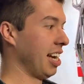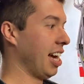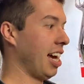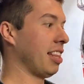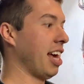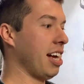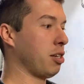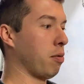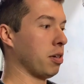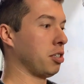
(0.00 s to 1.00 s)
And the
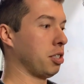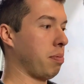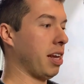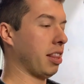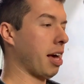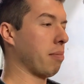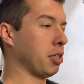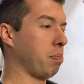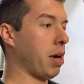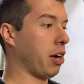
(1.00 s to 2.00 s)
8-to-1 just made it that
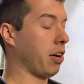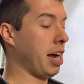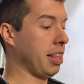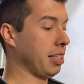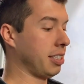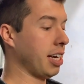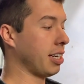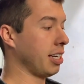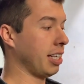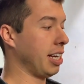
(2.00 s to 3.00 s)
much better. And this
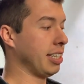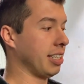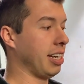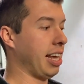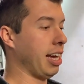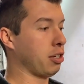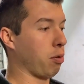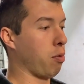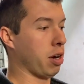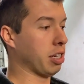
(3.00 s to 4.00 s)
technically isn't an 8-to-1.